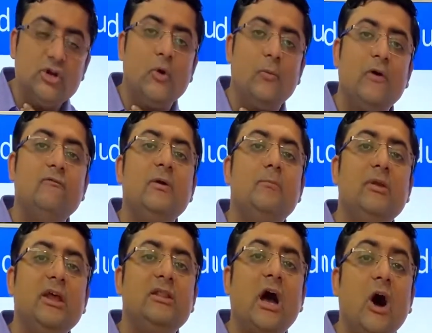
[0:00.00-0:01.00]
When we
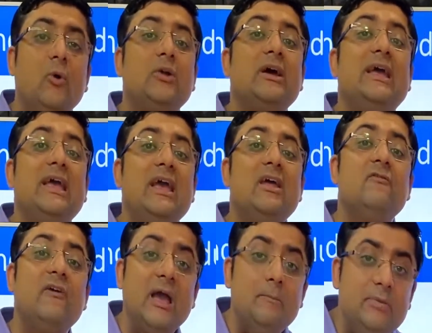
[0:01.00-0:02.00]
breathe out, air
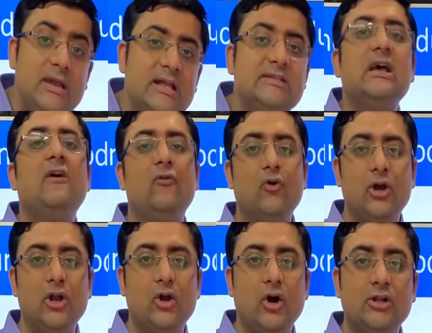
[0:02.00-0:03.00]
vibrates our vocal
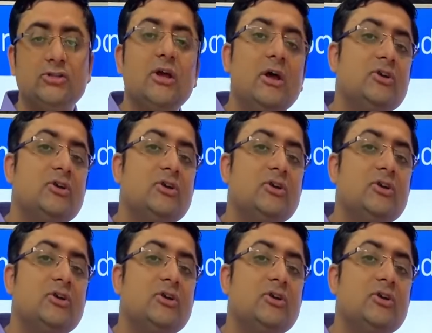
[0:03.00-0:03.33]
cords.